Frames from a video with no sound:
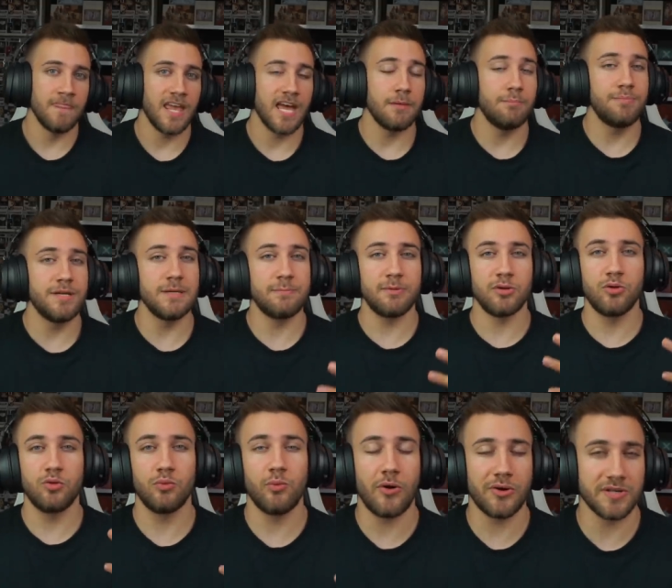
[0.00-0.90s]
And people
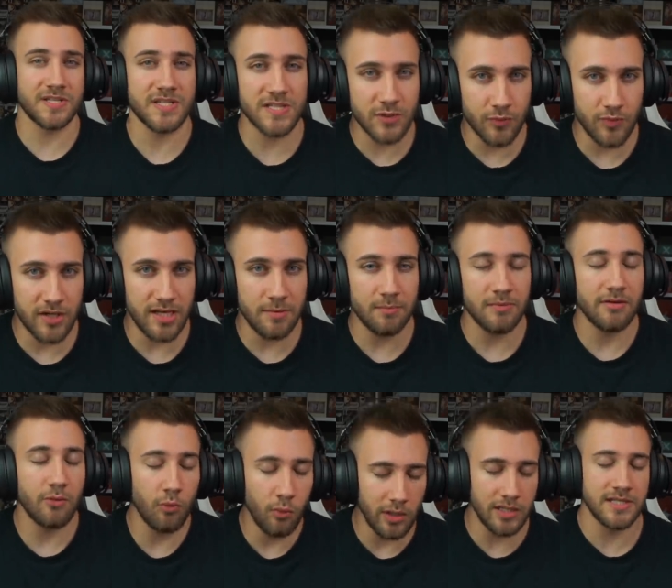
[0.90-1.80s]
who want to stream
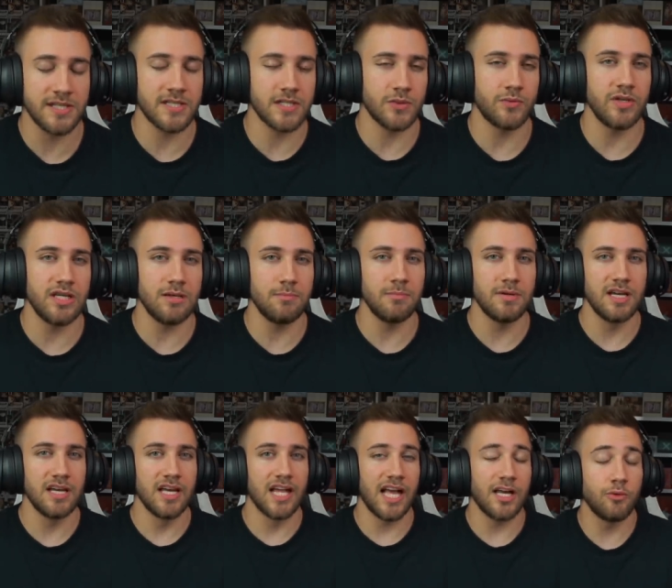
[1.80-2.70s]
will stream
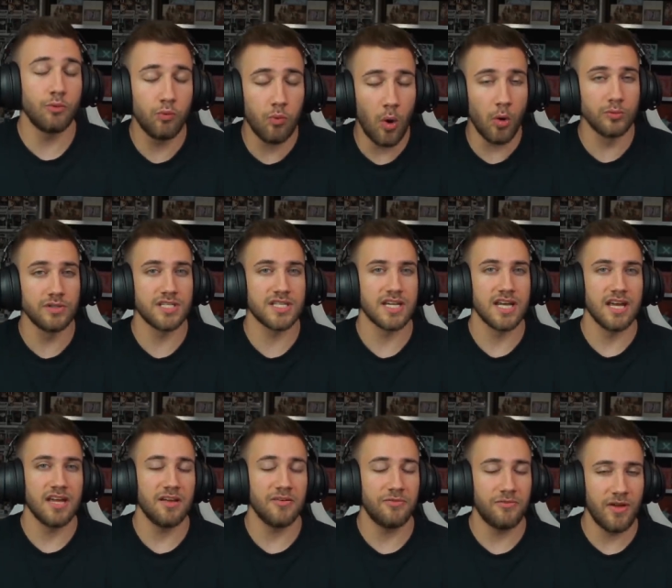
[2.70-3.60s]
and won't
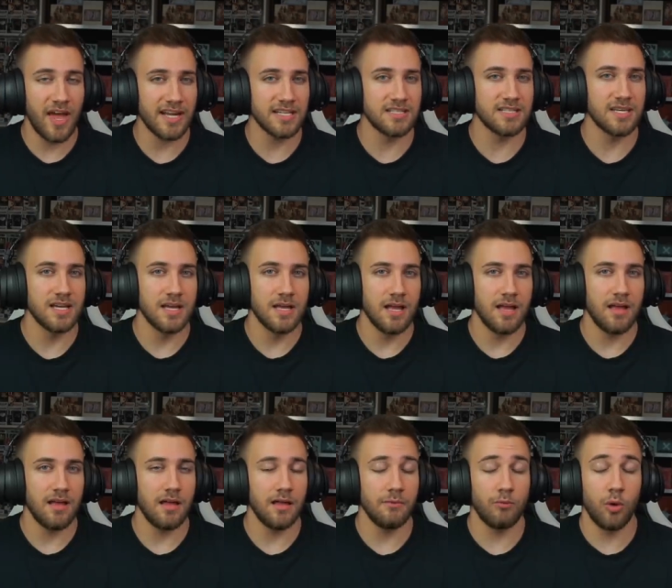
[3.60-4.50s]
affect
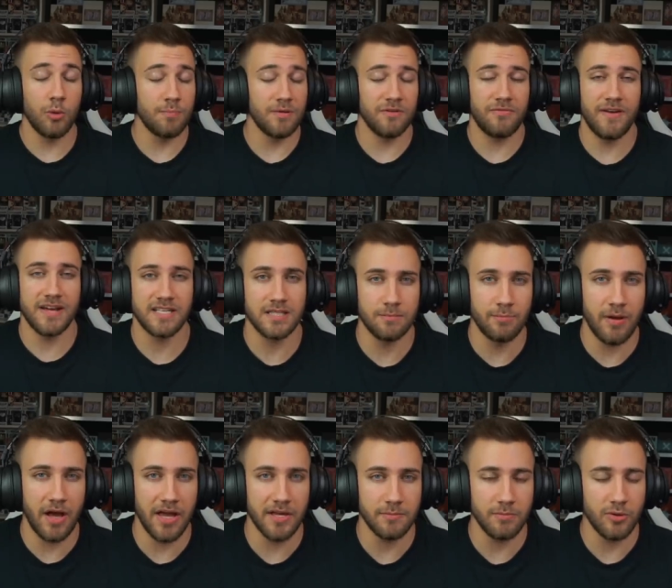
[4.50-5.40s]
and won't be affected
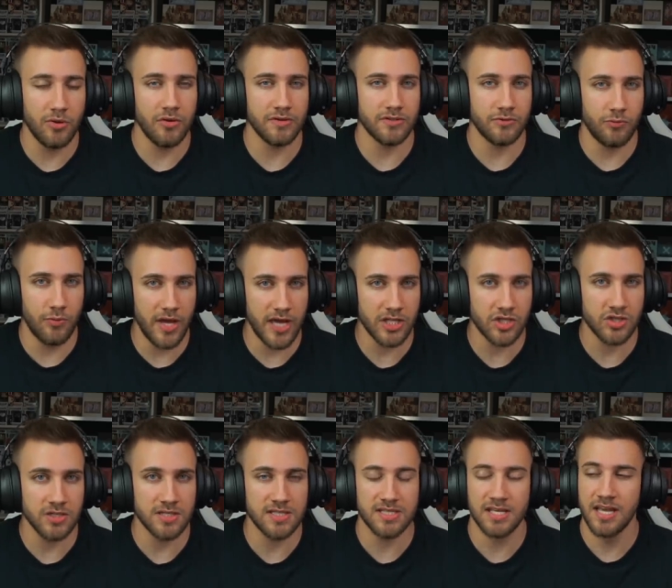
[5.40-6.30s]
by it because of
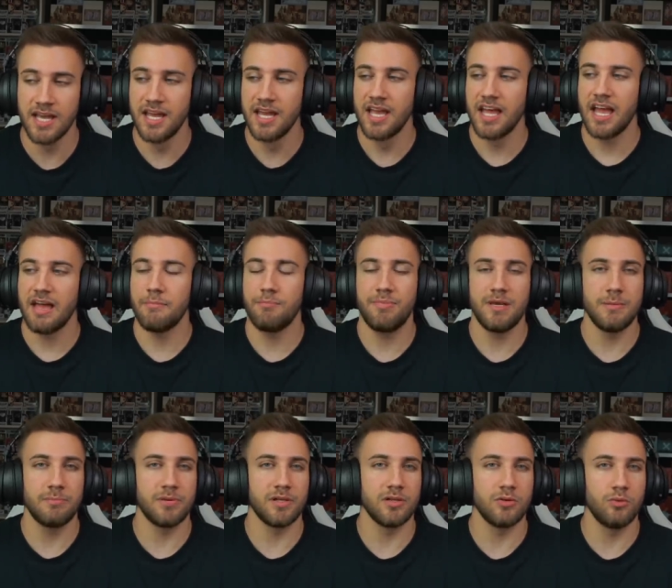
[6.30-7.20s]
reactions. And
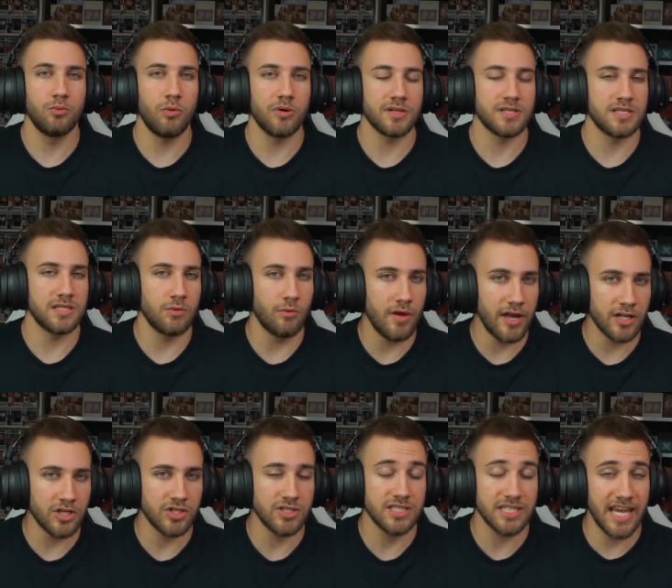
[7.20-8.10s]
people who want to see
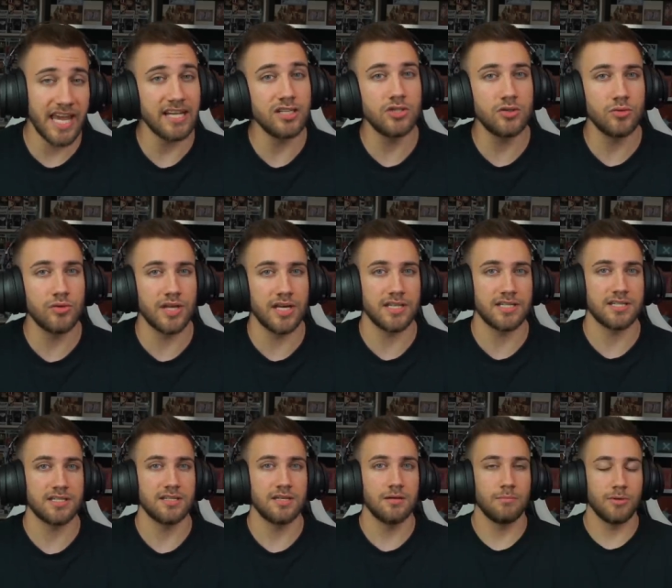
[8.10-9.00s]
reactions can do
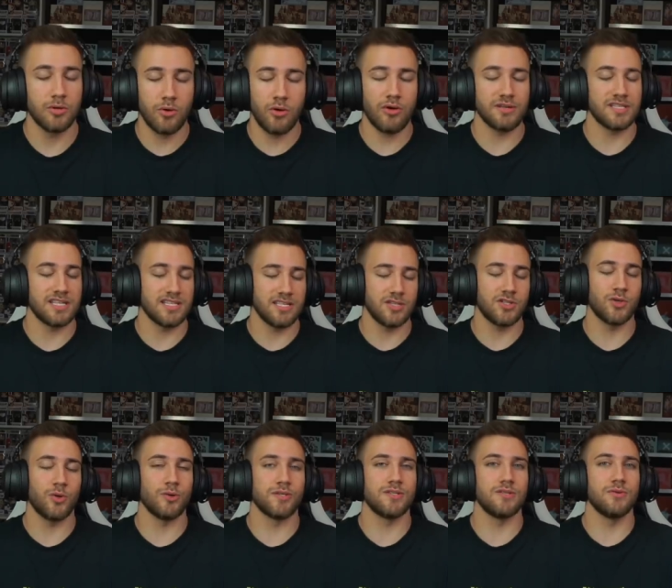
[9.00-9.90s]
that because, as I
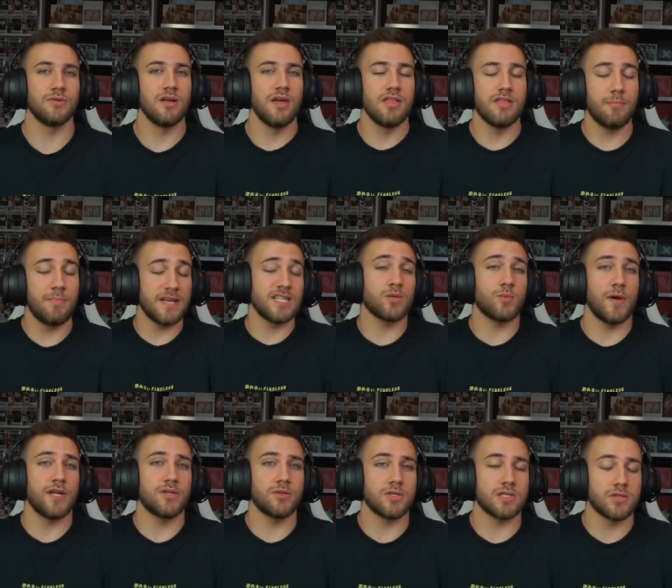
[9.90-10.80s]
told you, the best
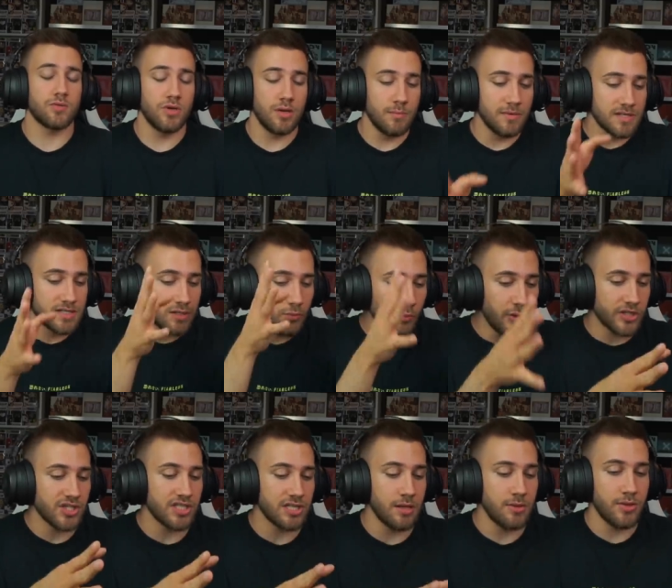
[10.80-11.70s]
way to stream is
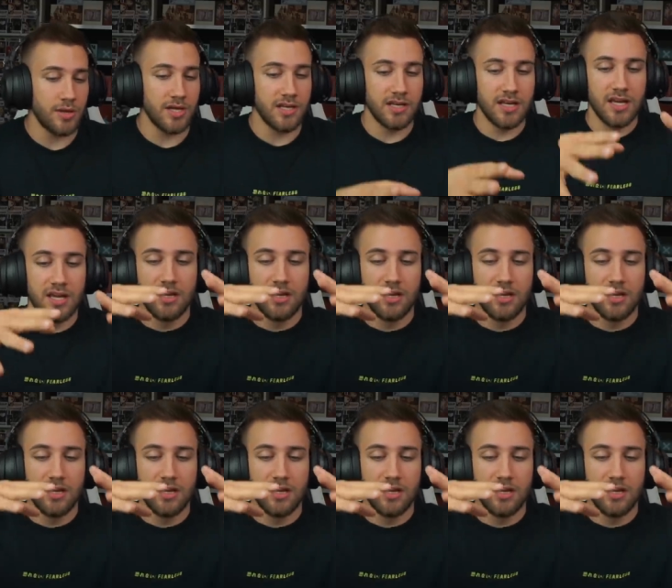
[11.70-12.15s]
watch something,